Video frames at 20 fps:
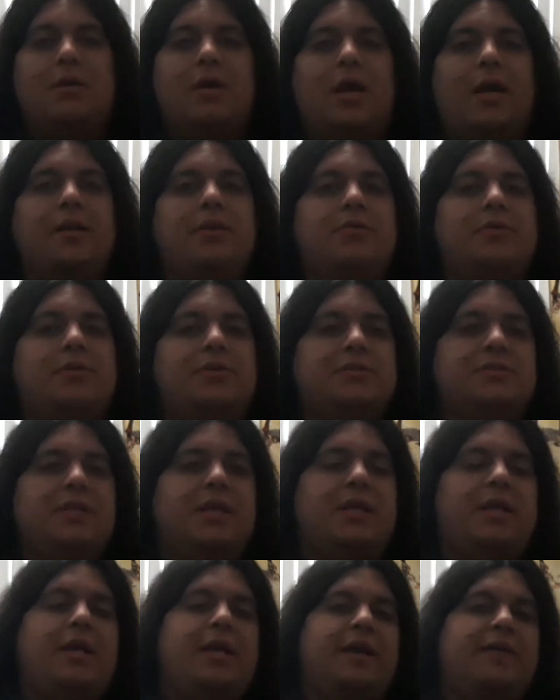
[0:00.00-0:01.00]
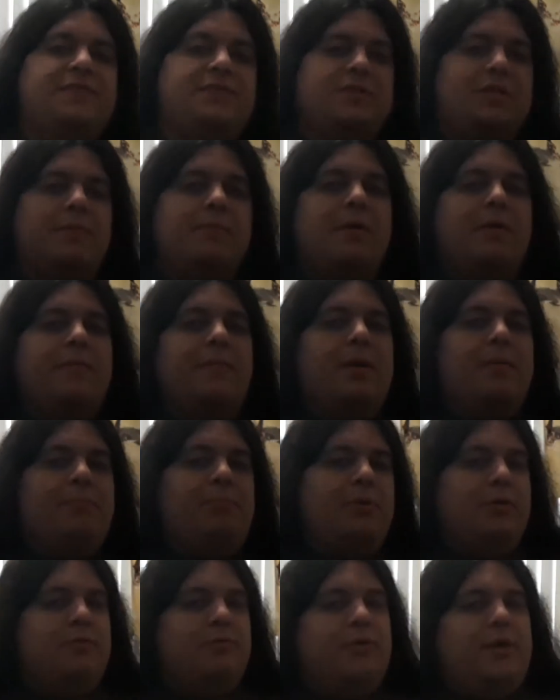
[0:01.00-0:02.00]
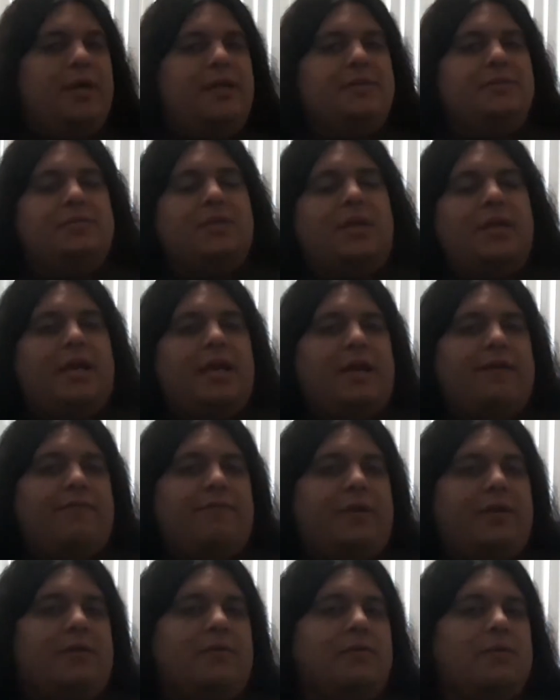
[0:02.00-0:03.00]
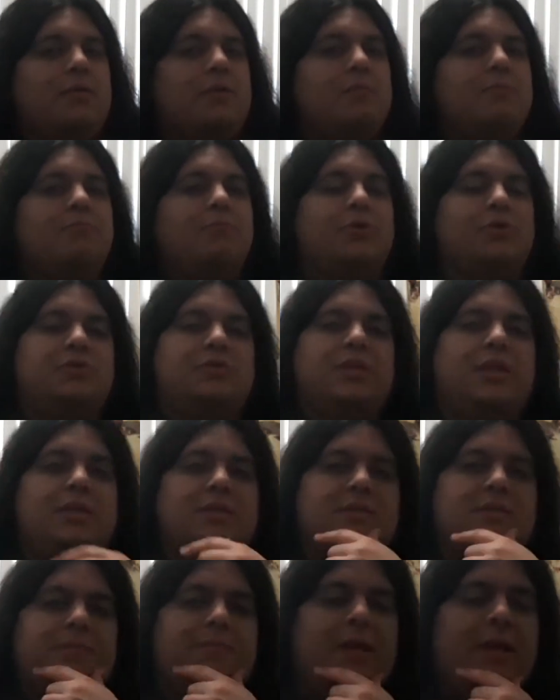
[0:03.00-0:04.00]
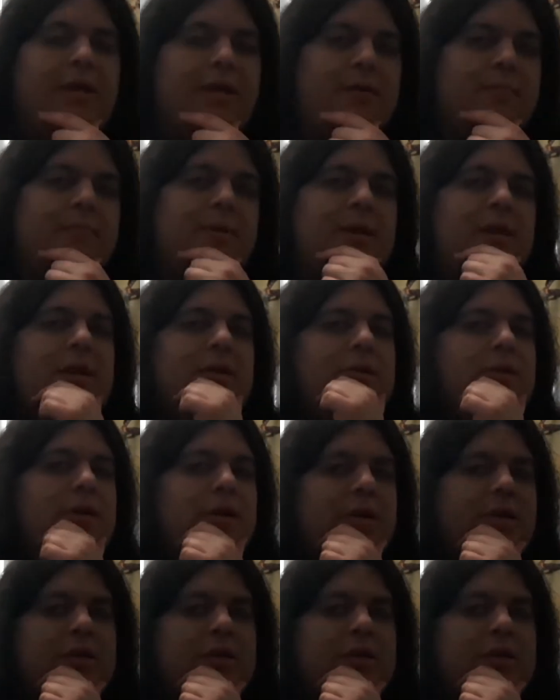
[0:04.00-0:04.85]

I noticed that I have some on my Blu-rays I have, like mostly on some anime on,